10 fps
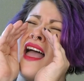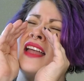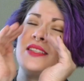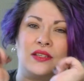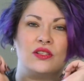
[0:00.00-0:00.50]

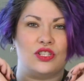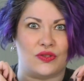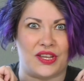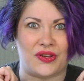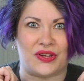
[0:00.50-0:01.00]
elephant." Do you
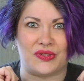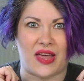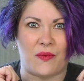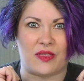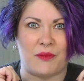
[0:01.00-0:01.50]
think you can do
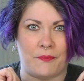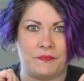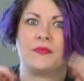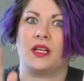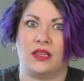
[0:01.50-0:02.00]
that with me?
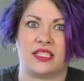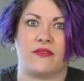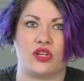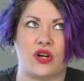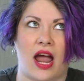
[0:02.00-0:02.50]
Let's give
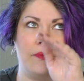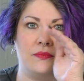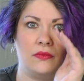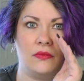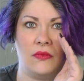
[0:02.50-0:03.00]
it a try.
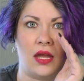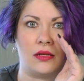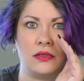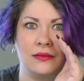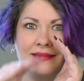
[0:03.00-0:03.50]

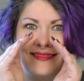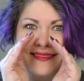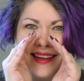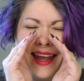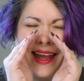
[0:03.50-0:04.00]
Hand,
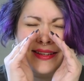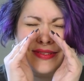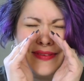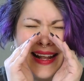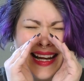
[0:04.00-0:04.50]
hand,
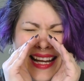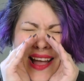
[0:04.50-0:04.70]
ready?